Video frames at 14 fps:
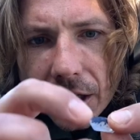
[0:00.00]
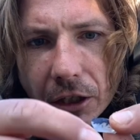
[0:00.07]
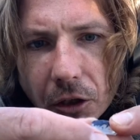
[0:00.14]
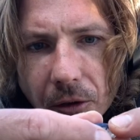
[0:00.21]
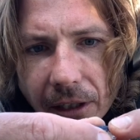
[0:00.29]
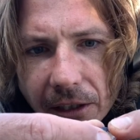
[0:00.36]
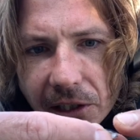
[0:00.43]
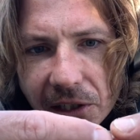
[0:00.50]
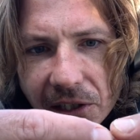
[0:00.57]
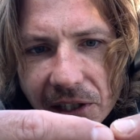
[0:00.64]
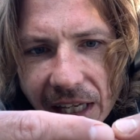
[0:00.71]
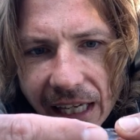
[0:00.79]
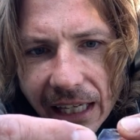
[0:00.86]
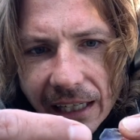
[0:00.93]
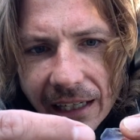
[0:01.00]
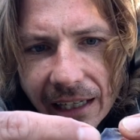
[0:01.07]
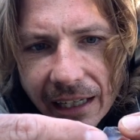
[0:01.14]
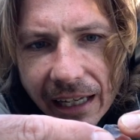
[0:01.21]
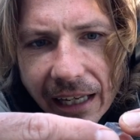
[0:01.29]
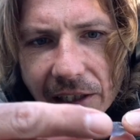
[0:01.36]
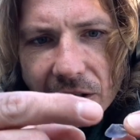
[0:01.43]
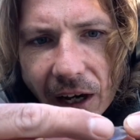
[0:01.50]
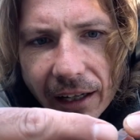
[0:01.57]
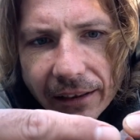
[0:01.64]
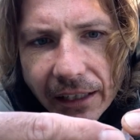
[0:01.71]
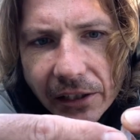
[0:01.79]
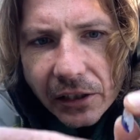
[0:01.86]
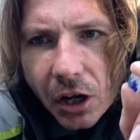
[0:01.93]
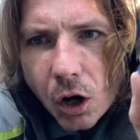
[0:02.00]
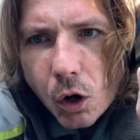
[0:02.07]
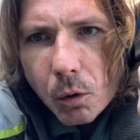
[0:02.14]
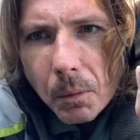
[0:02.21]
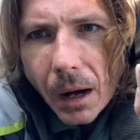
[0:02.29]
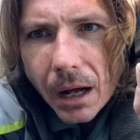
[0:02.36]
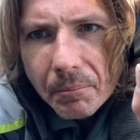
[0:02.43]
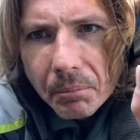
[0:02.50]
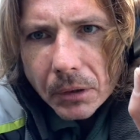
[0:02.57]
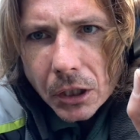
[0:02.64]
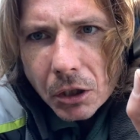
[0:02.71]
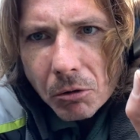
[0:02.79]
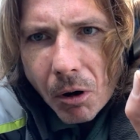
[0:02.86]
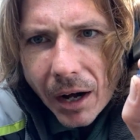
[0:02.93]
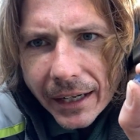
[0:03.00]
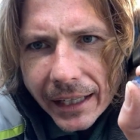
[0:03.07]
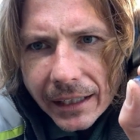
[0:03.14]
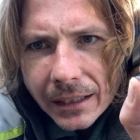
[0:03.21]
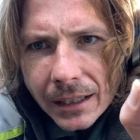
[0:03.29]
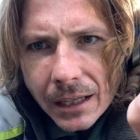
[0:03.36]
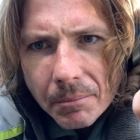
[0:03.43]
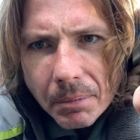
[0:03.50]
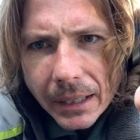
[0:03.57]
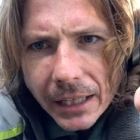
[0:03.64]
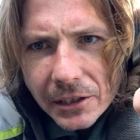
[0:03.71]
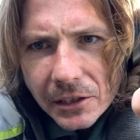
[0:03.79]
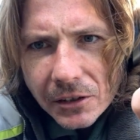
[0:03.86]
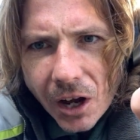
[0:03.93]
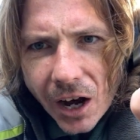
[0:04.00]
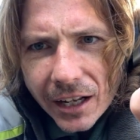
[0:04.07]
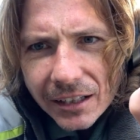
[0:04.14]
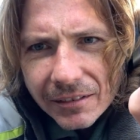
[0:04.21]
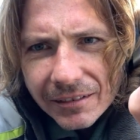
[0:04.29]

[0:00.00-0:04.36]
You can see it's got this cobalt blue on it, but it's not